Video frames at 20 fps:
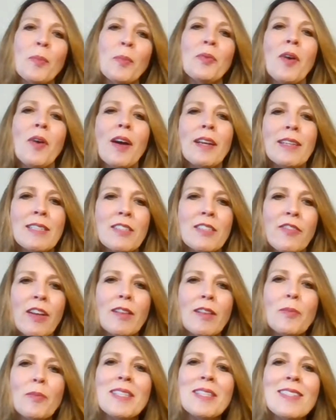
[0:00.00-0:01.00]
product
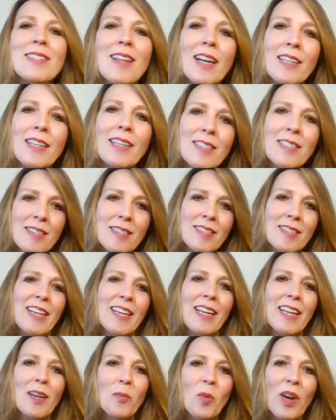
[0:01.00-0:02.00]
development scientist at
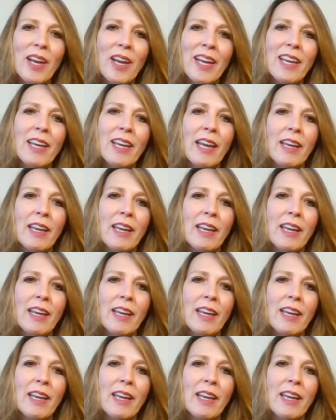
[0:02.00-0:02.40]
Amway,